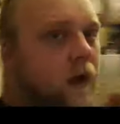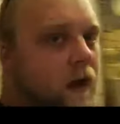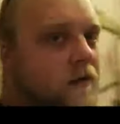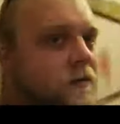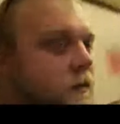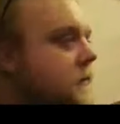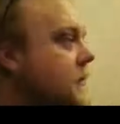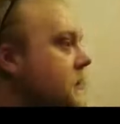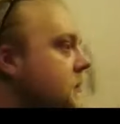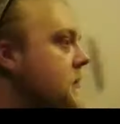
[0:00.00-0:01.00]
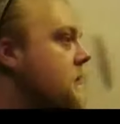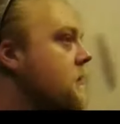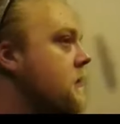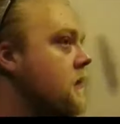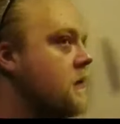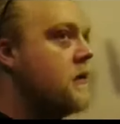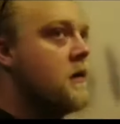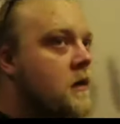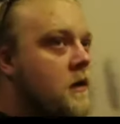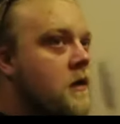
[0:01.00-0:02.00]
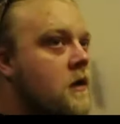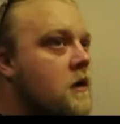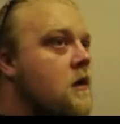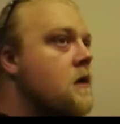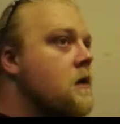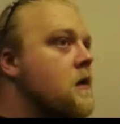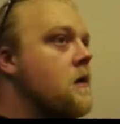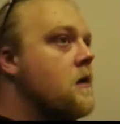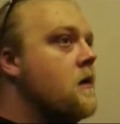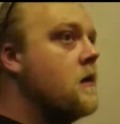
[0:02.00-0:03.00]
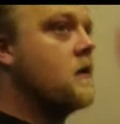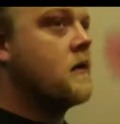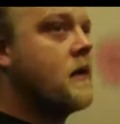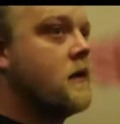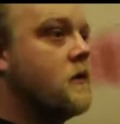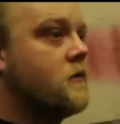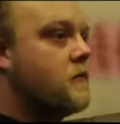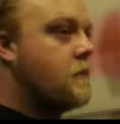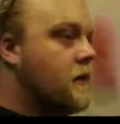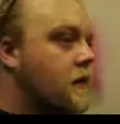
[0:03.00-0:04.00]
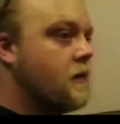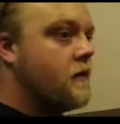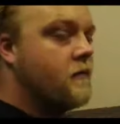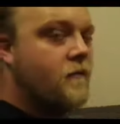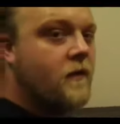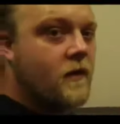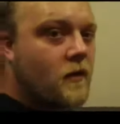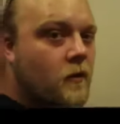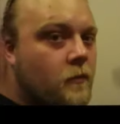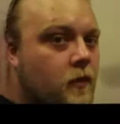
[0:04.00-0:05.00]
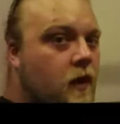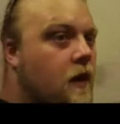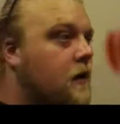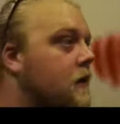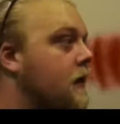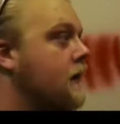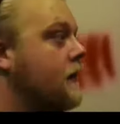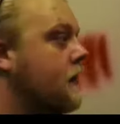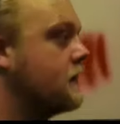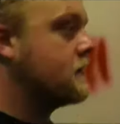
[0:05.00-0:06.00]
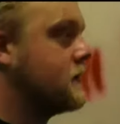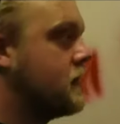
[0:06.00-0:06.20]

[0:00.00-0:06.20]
guys, Milrick here. Oh, getting over my video block, I guess.